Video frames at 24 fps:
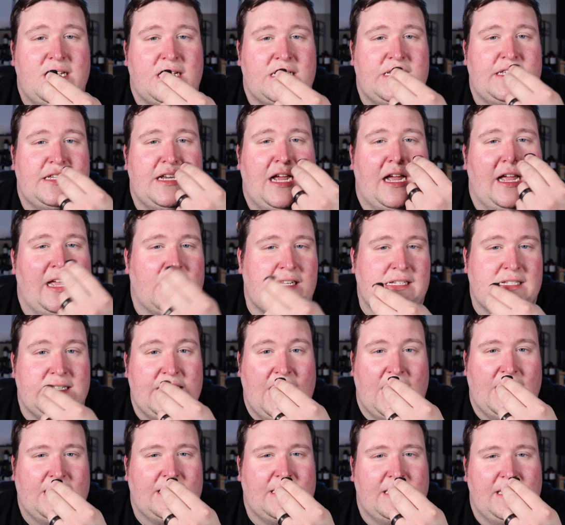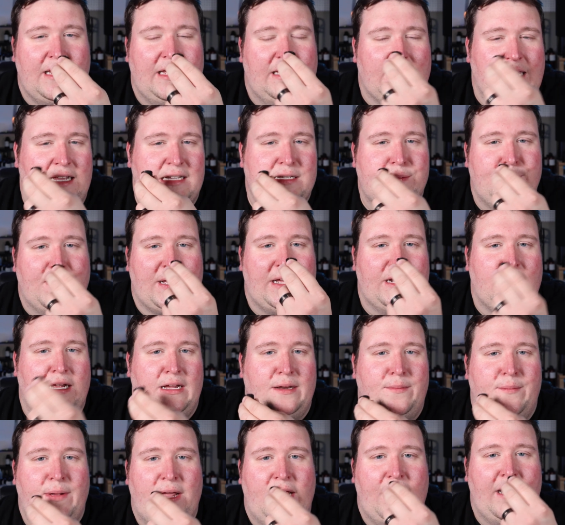It's not exactly like spot
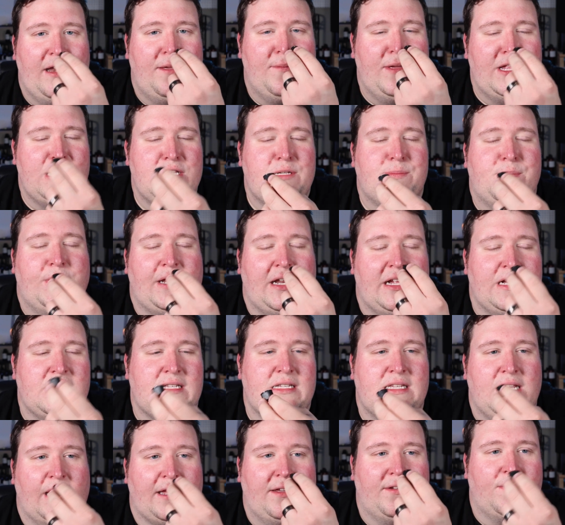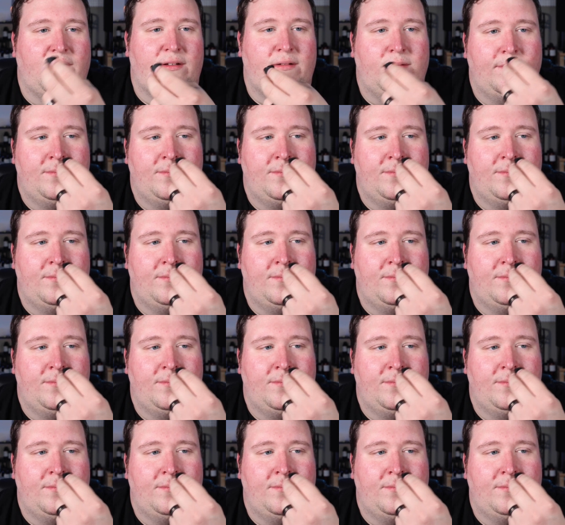on by any means, but it's like